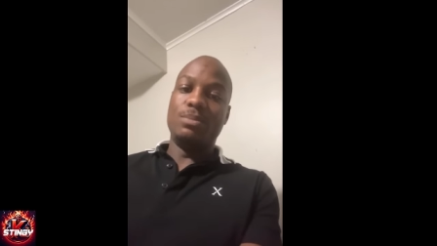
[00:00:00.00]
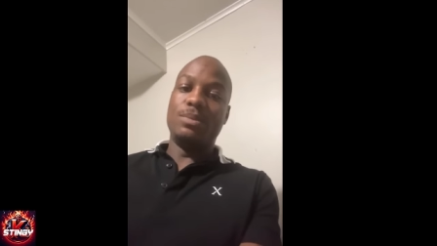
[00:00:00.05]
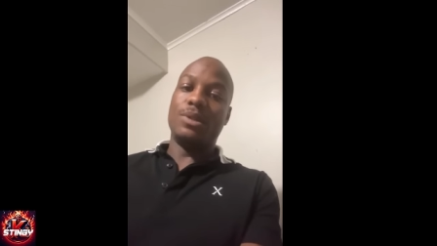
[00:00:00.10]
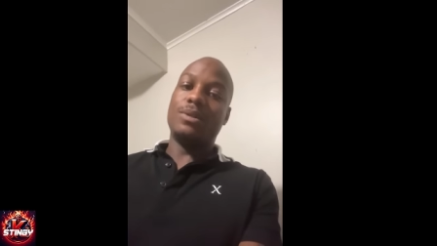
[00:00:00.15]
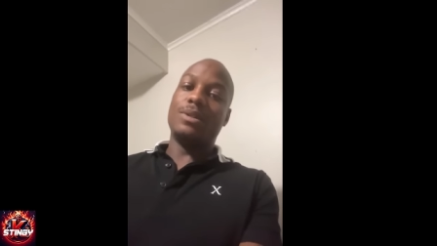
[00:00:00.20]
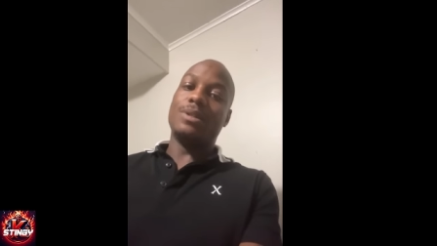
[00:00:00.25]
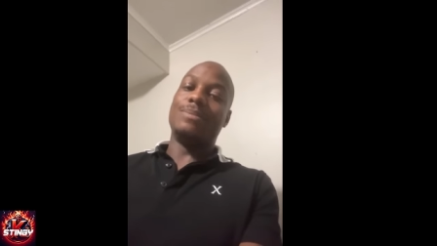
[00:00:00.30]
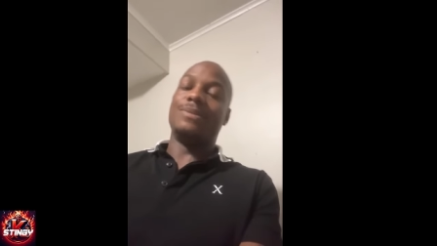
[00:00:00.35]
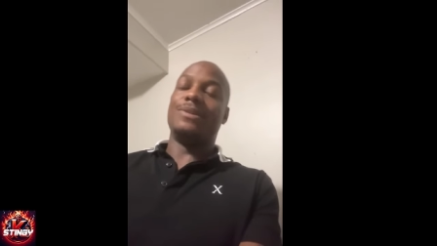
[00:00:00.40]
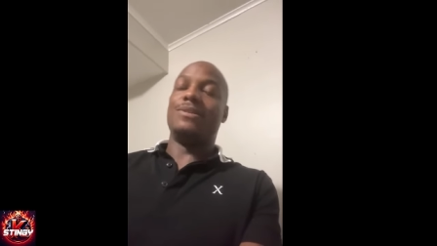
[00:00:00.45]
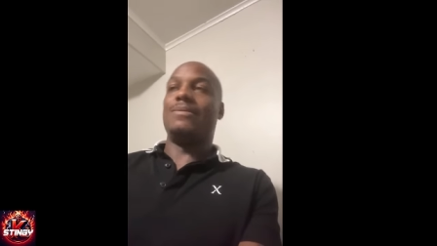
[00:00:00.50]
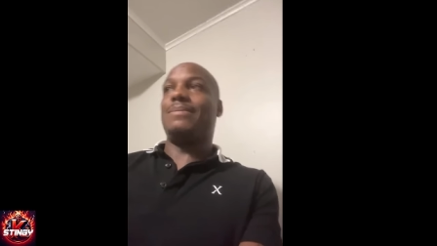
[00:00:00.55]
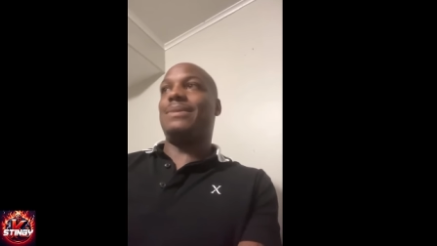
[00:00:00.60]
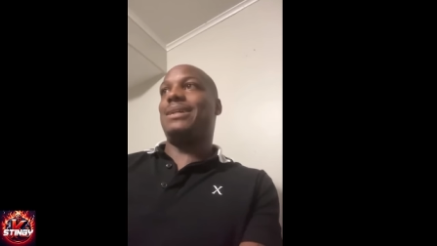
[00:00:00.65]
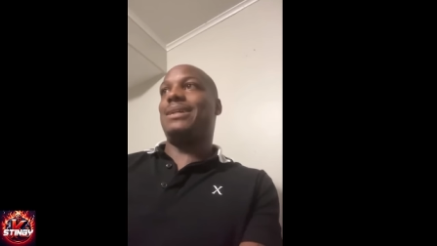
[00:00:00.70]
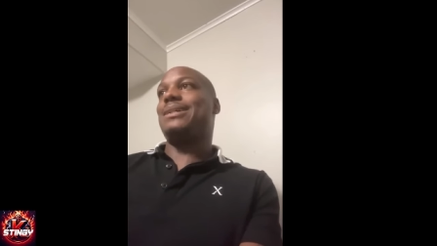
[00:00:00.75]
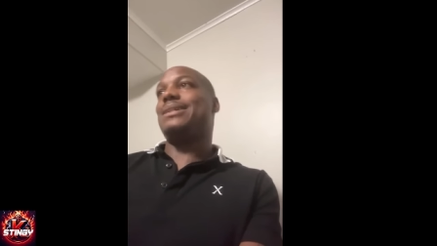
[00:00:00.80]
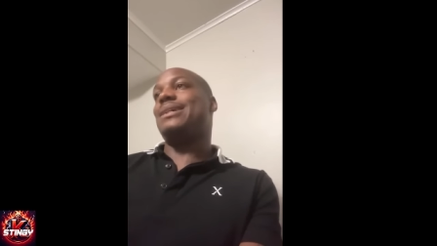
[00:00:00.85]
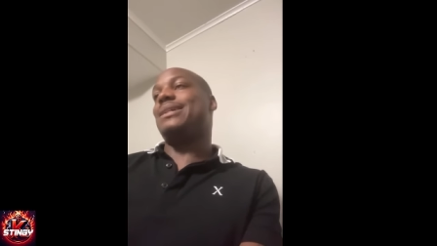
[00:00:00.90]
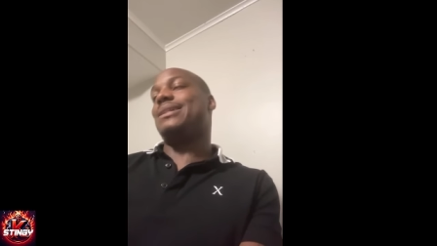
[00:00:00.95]
bro, come on,
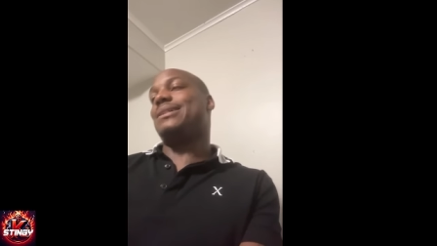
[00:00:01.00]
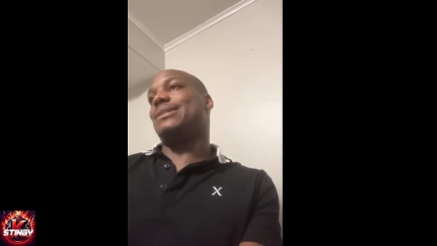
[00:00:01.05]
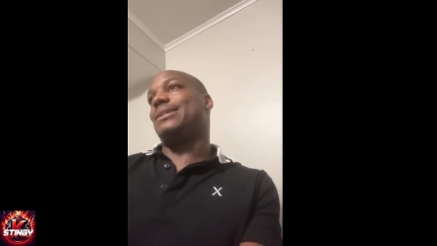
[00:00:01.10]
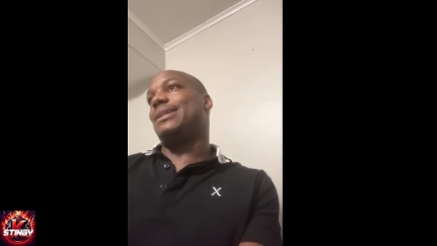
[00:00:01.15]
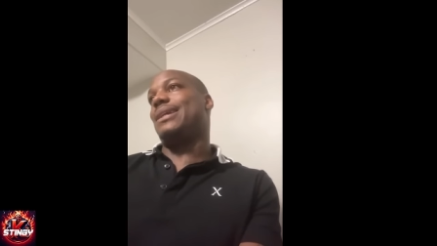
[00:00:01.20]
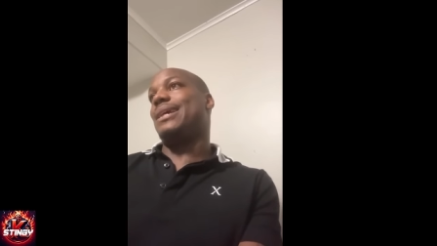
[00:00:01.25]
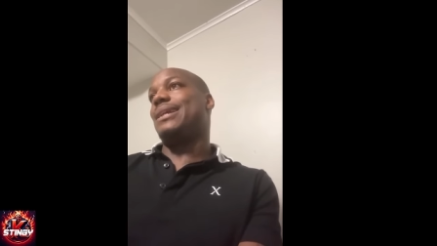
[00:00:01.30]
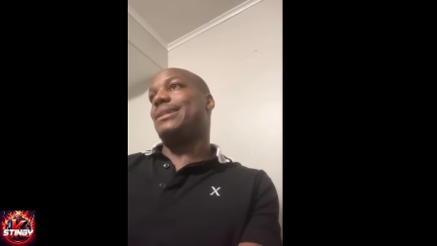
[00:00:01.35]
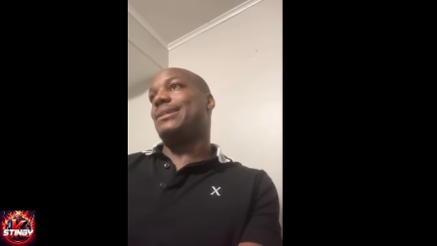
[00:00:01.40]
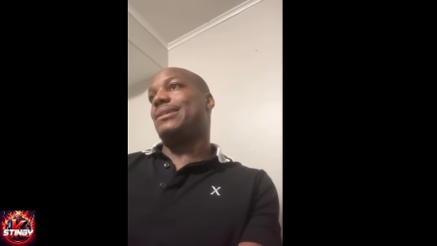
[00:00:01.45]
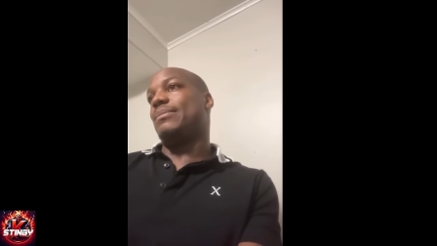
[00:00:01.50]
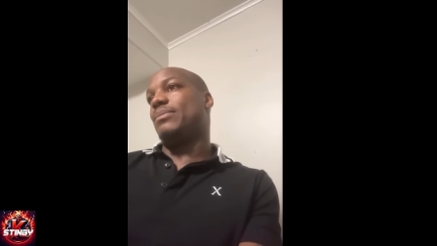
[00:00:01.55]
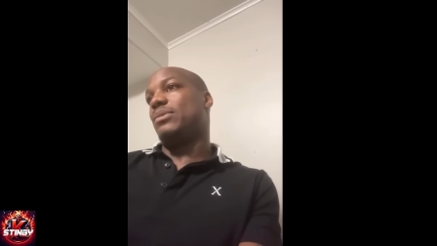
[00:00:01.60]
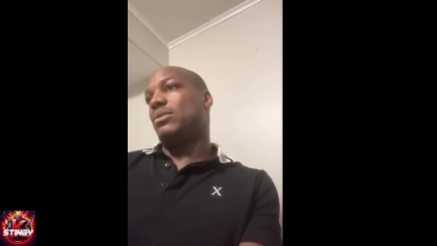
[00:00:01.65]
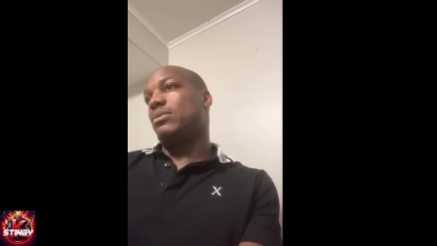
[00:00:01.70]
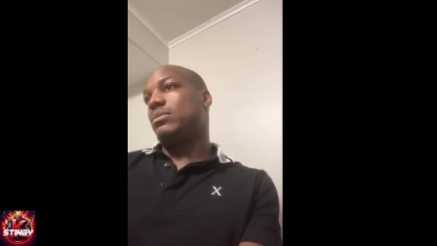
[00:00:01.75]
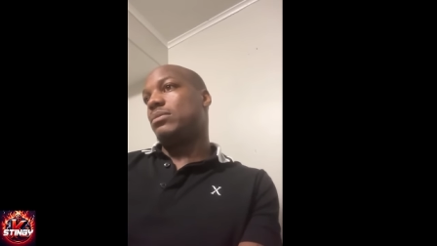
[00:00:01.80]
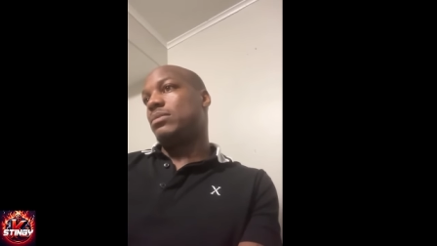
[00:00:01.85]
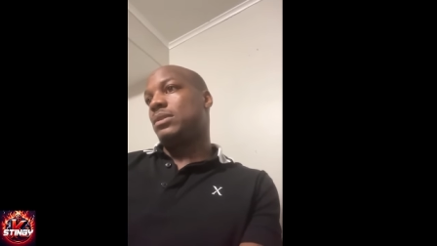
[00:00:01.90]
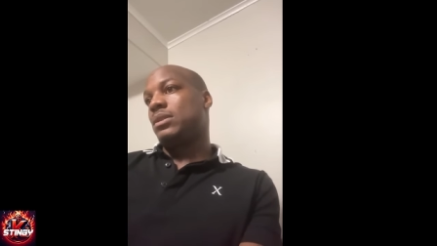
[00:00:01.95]
man. Cut the shenanigan, bro.